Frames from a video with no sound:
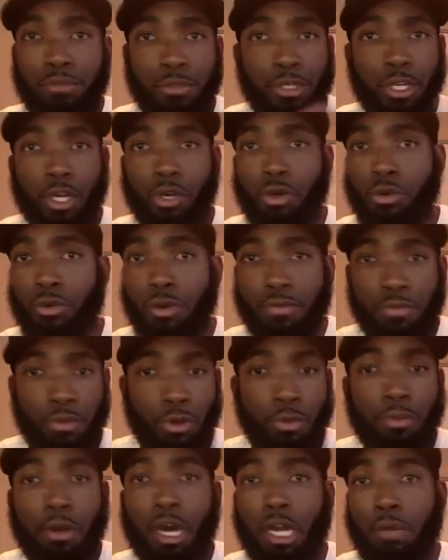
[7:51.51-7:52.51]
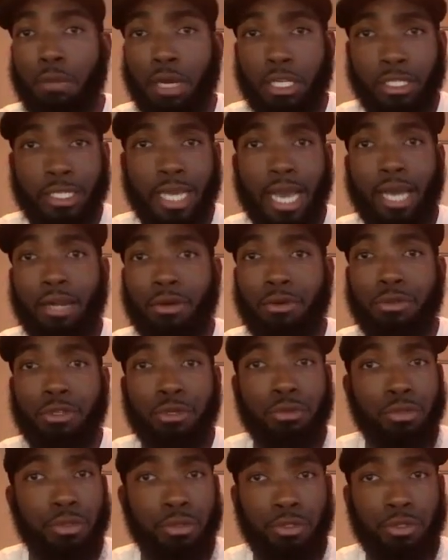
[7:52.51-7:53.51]
you know, if you're a part of my channel,
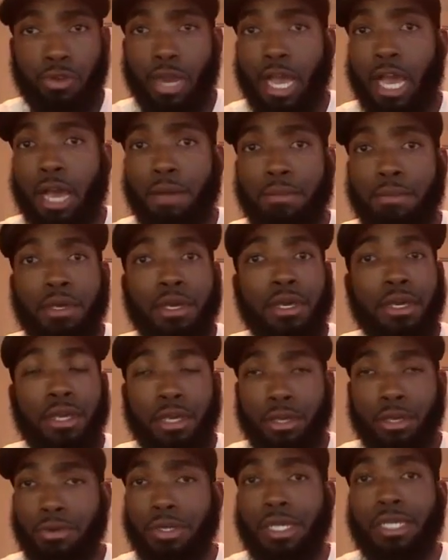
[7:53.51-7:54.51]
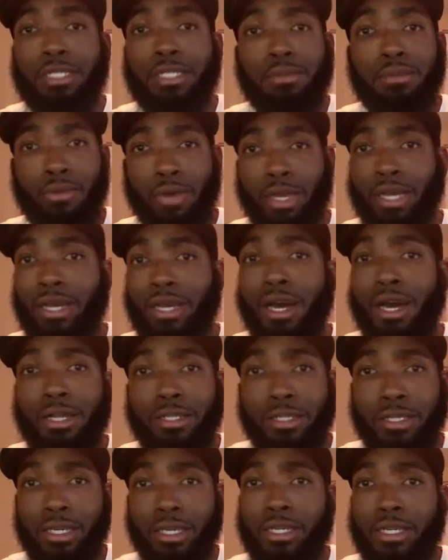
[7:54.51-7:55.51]
you subscribe, you want to get some great
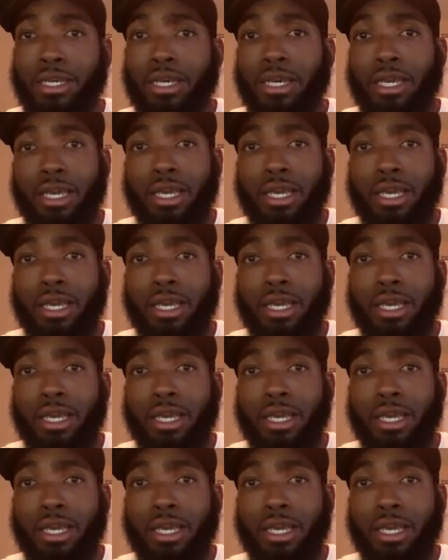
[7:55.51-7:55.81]
content.